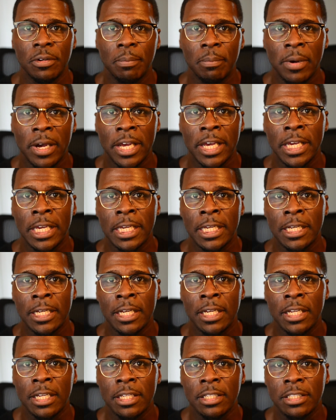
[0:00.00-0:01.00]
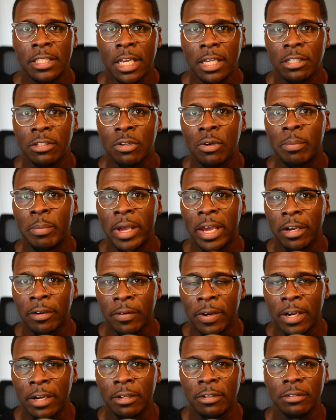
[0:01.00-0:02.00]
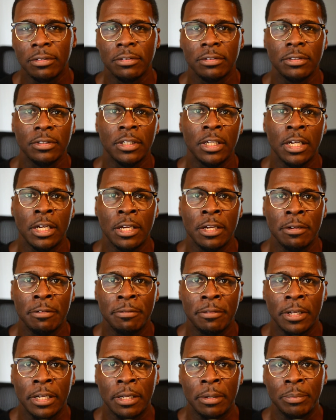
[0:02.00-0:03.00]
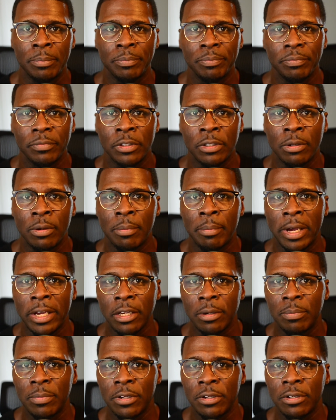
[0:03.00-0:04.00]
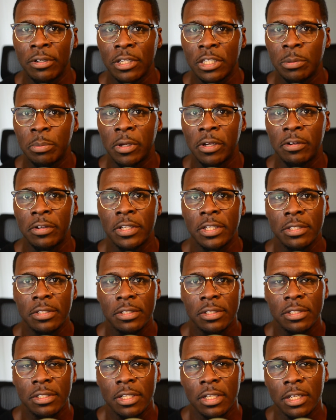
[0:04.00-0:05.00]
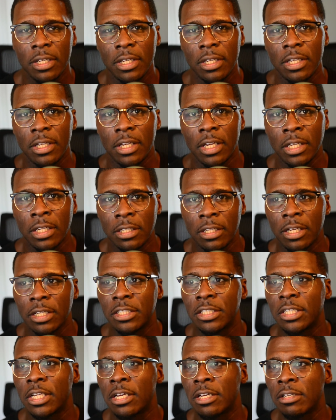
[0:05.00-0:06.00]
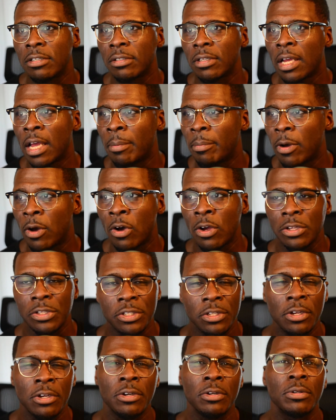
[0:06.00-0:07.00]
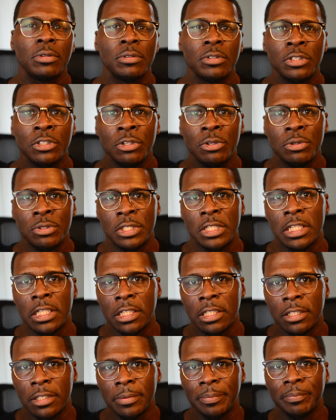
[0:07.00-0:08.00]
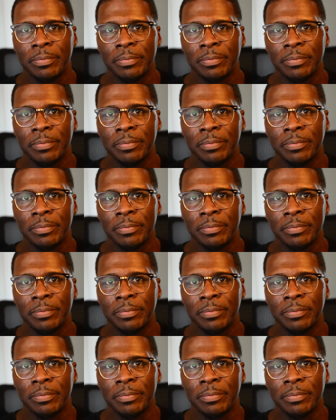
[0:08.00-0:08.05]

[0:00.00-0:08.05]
my technical background of my computer experience in a nutshell. I'm also using